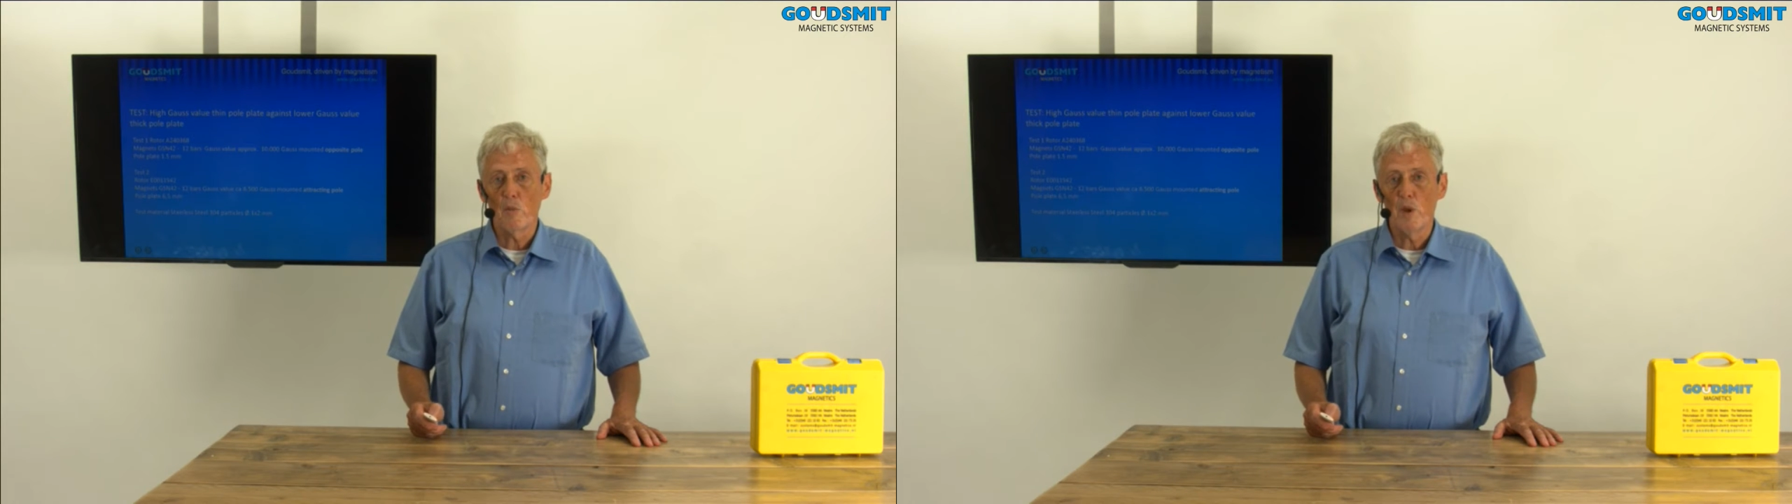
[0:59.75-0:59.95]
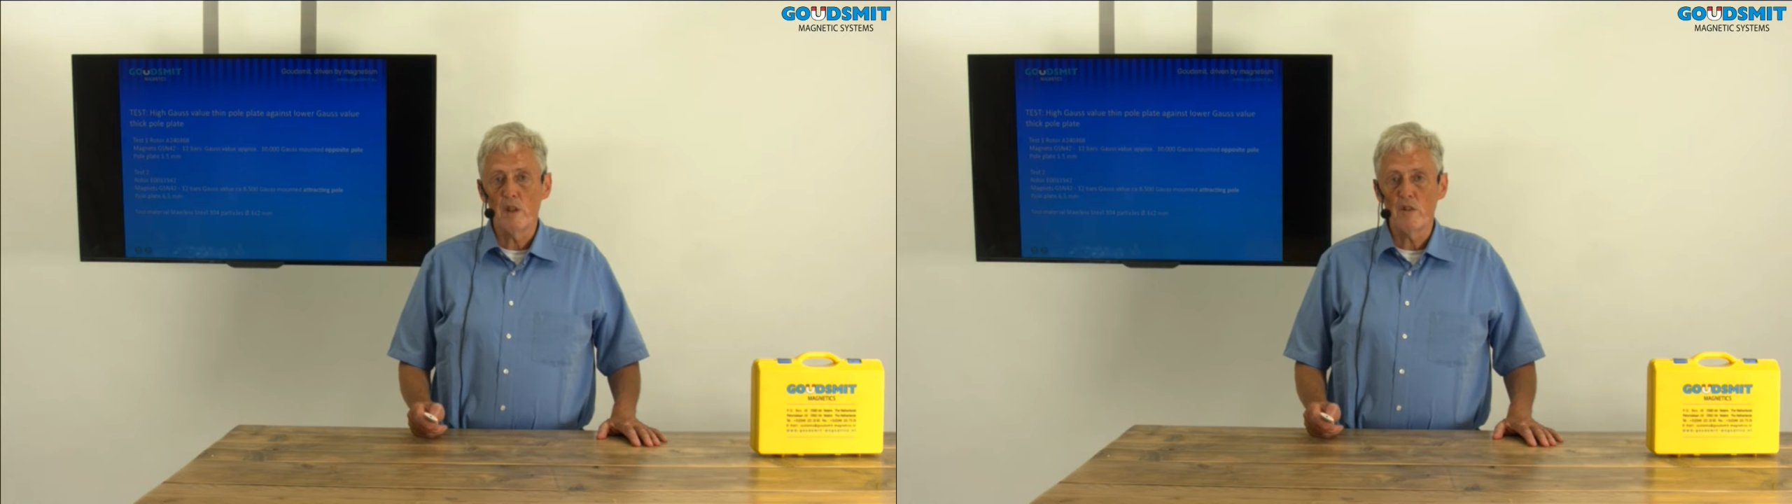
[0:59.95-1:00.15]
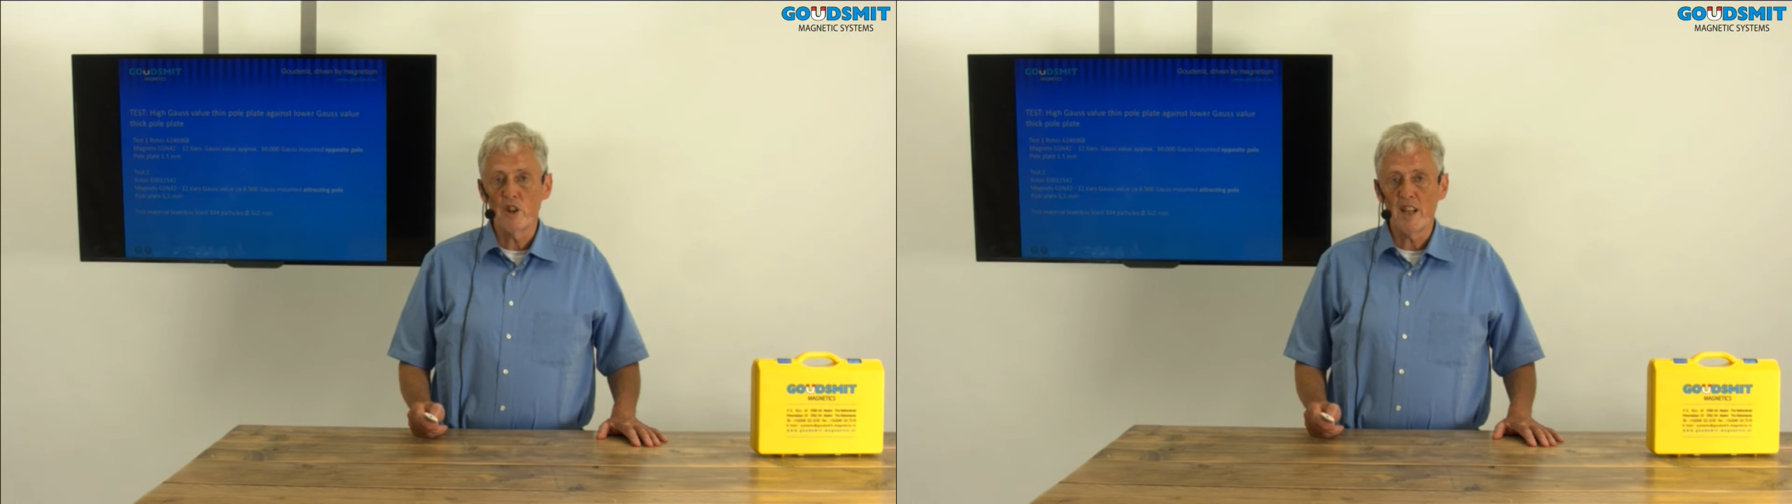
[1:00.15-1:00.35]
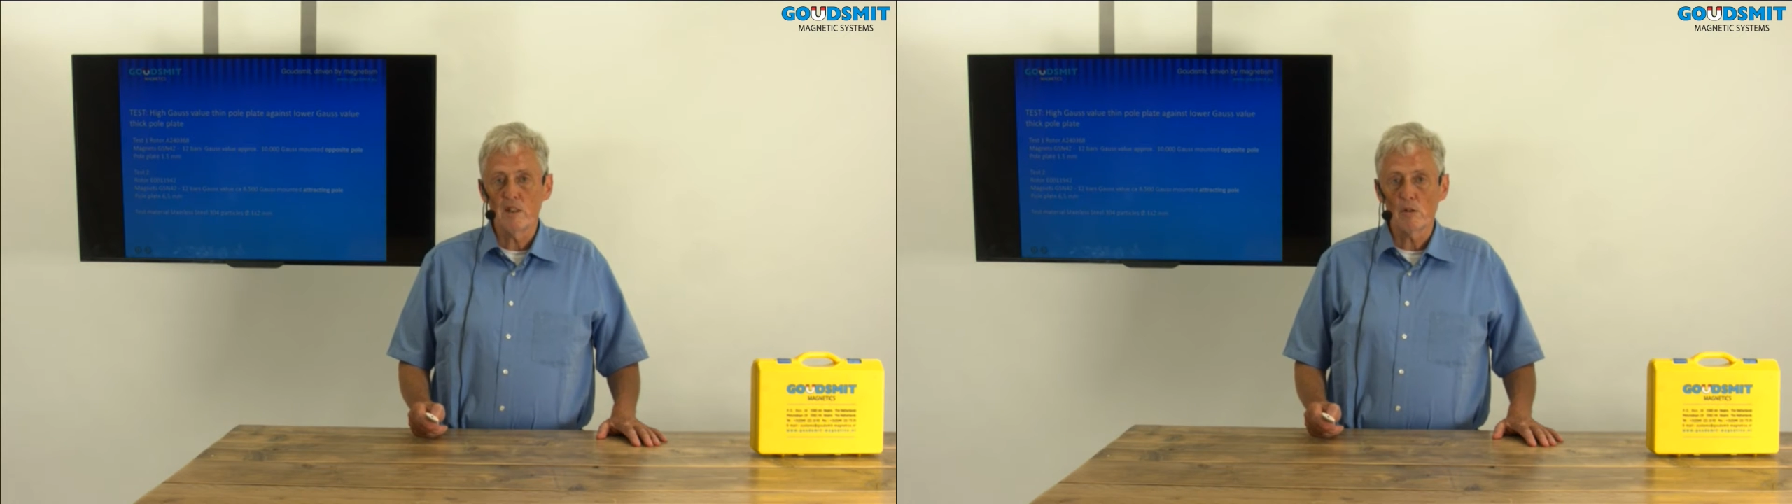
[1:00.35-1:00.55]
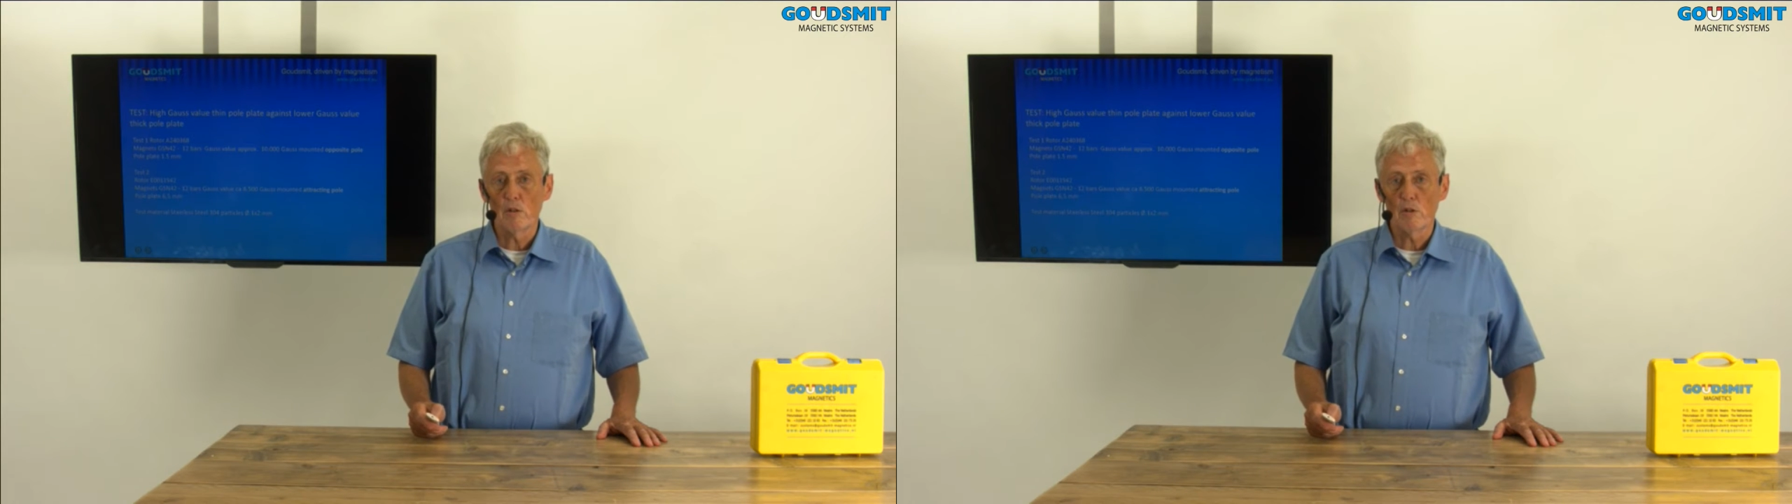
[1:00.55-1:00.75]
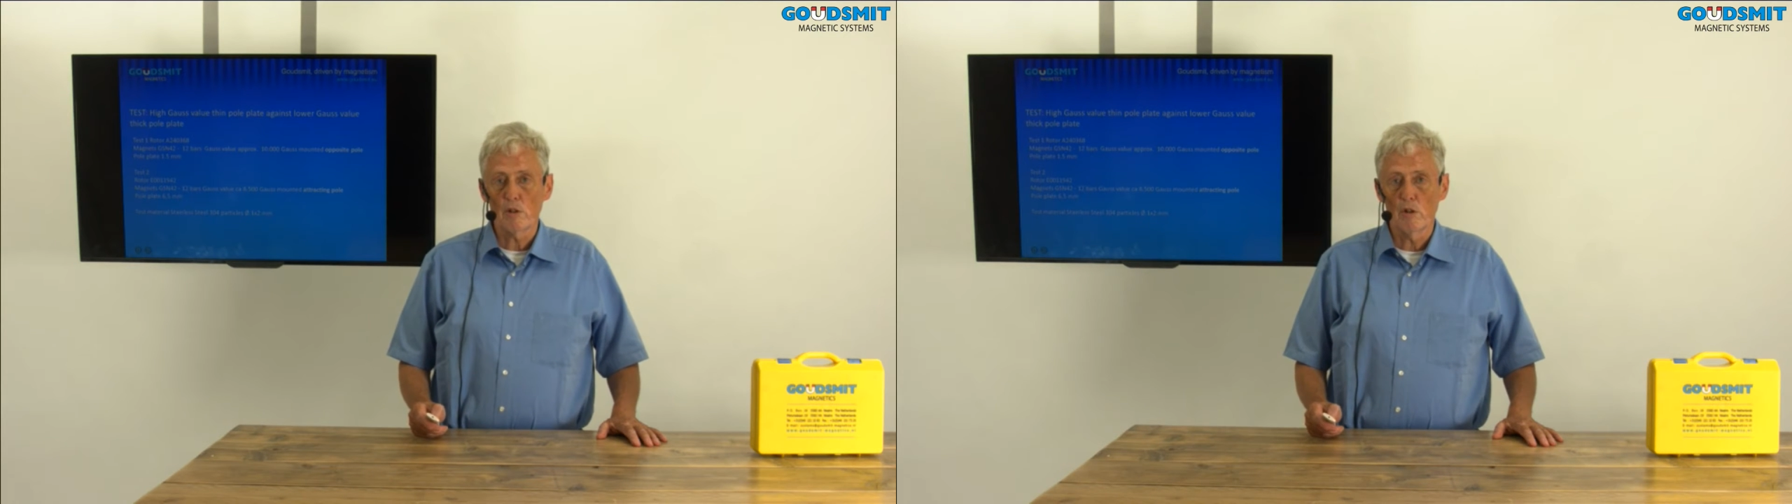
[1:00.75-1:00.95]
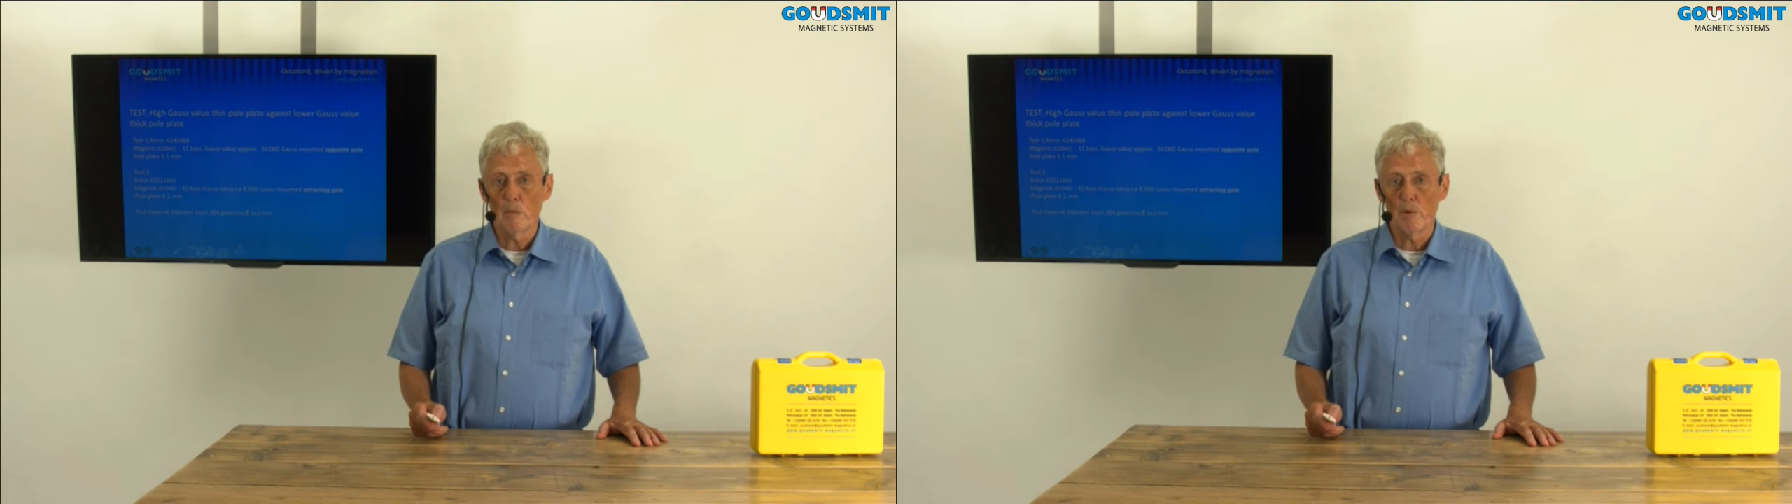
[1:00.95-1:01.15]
we changed also the